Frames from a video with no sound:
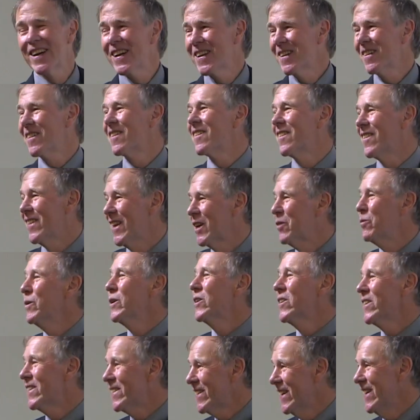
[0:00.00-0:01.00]
that, that we
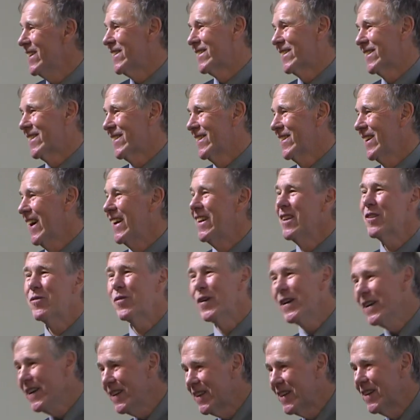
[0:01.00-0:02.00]
could test. And it's
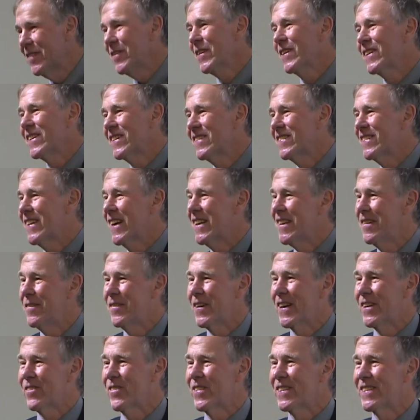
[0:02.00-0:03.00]
very difficult to study
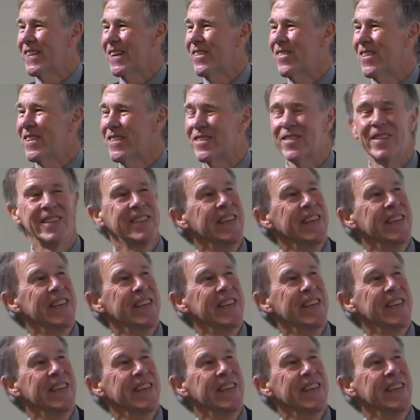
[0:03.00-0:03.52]
fat metabolism.